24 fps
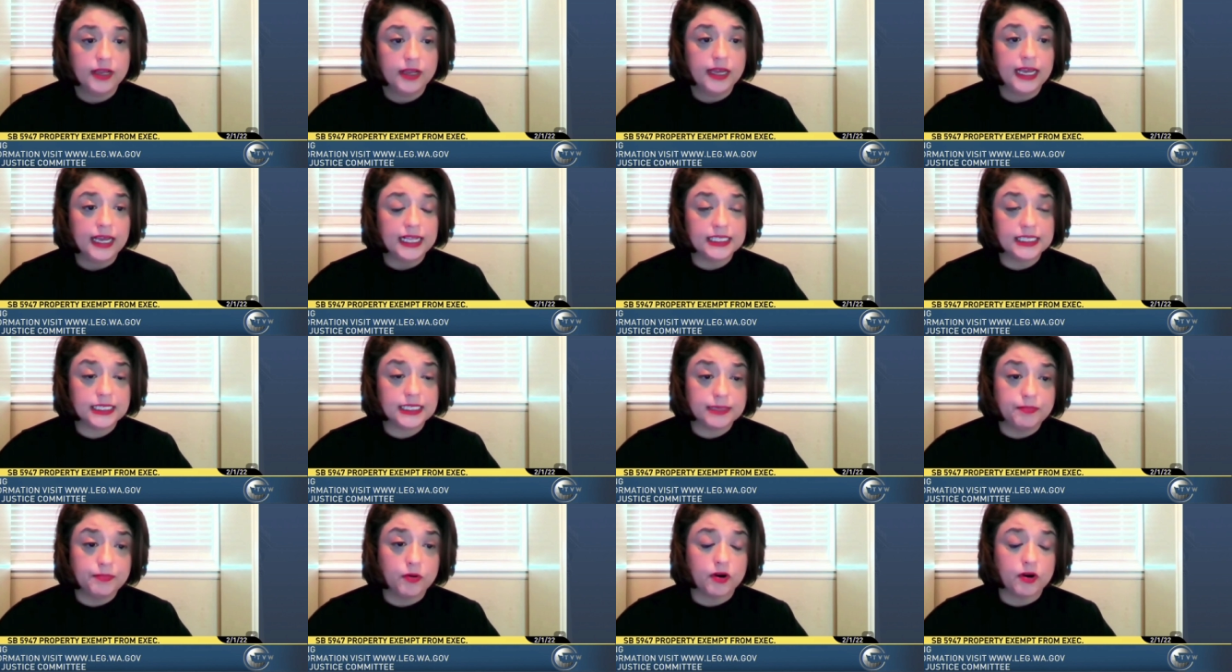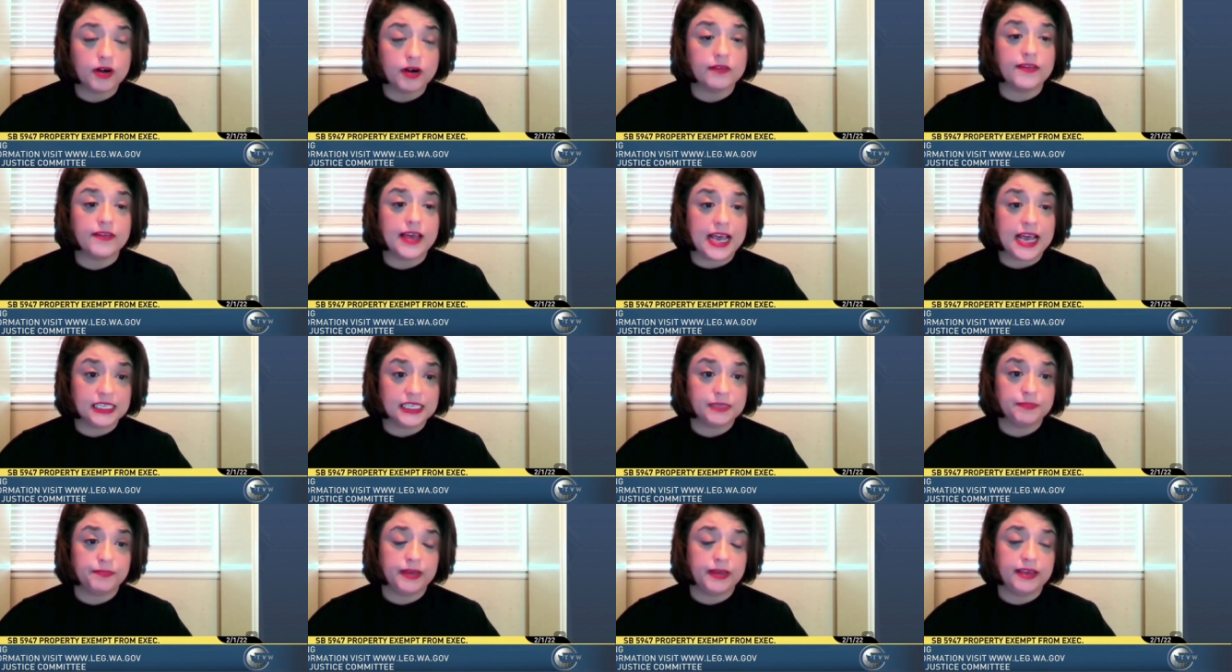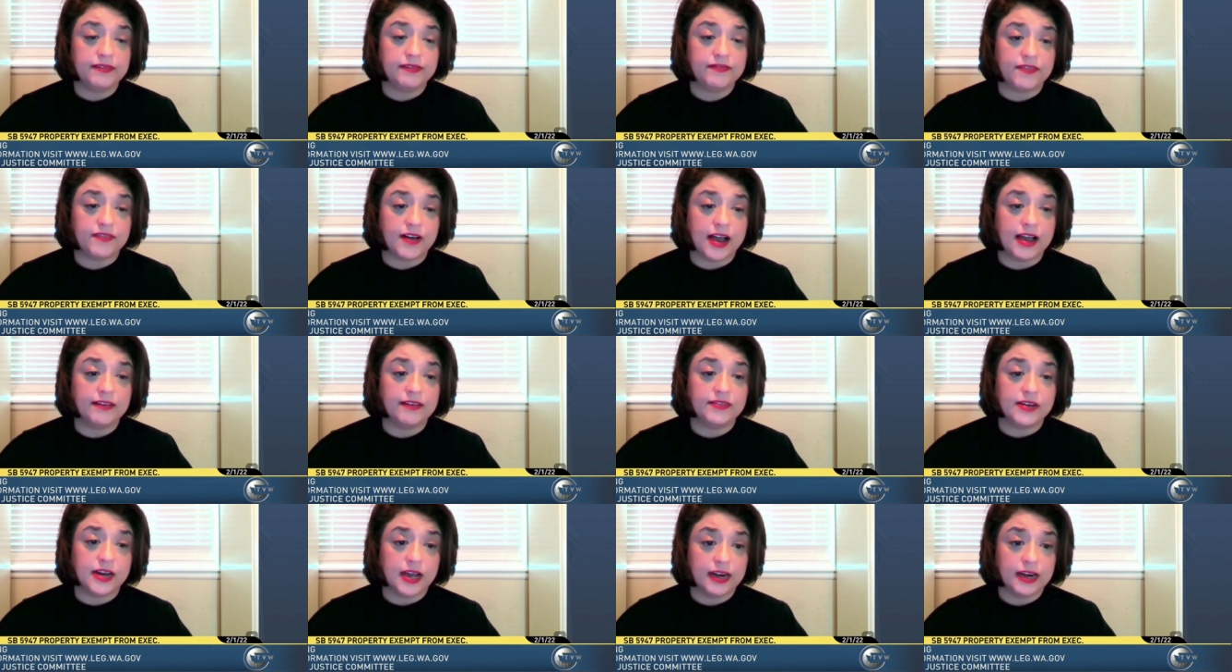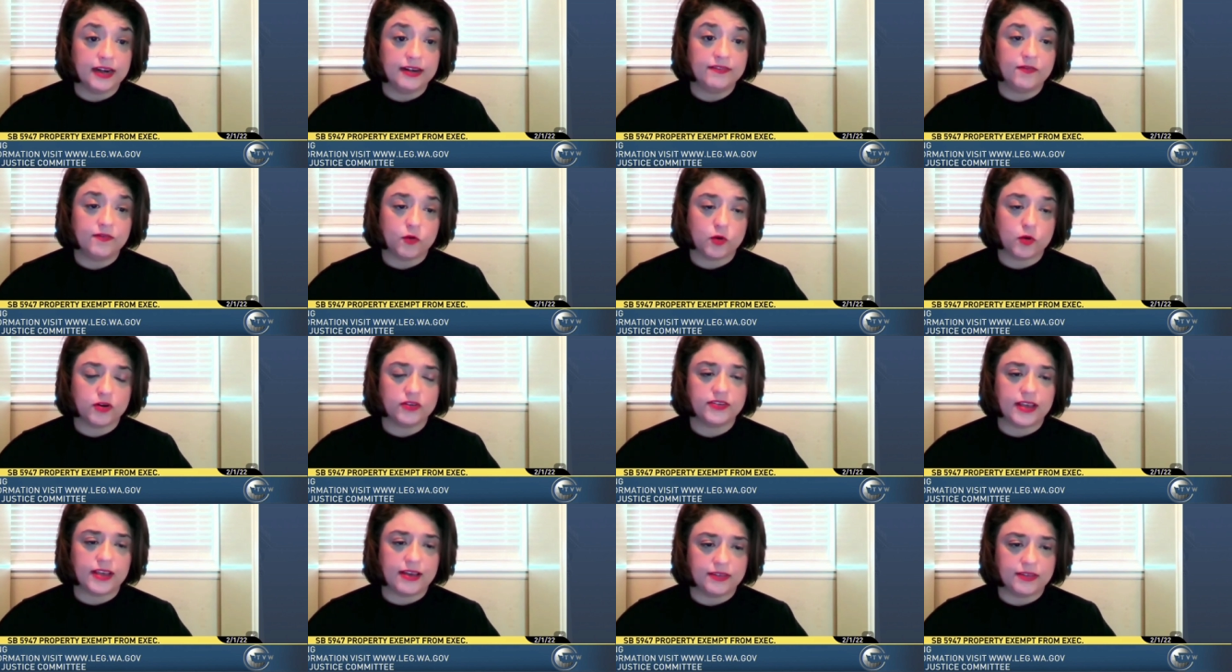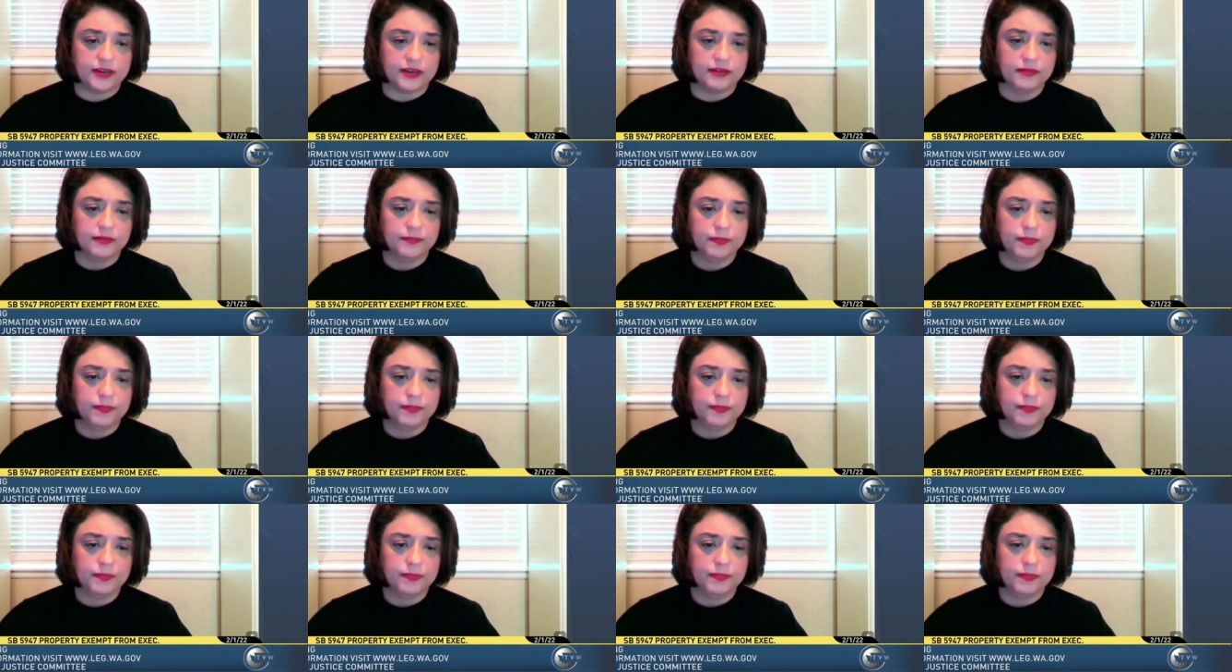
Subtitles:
in support of SB 5947.